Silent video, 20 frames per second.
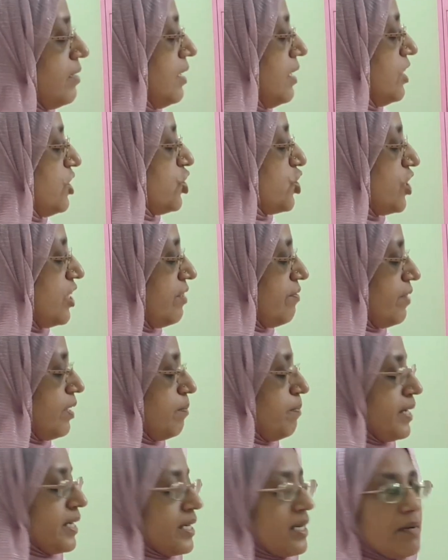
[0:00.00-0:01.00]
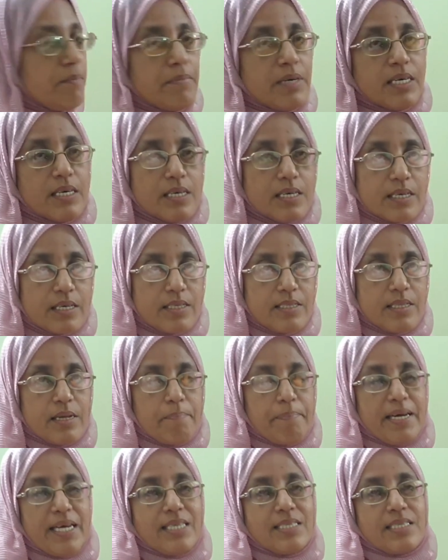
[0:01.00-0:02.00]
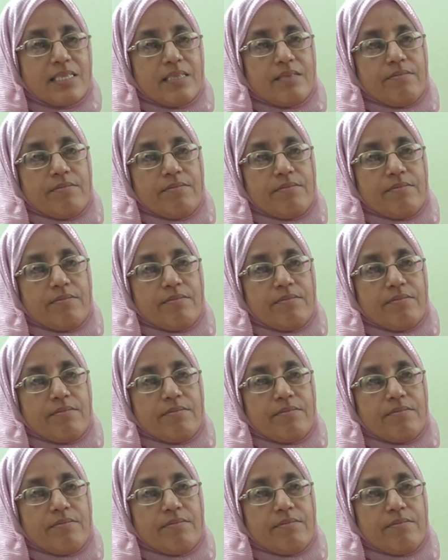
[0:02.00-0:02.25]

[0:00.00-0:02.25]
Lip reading: She will become her in the passive.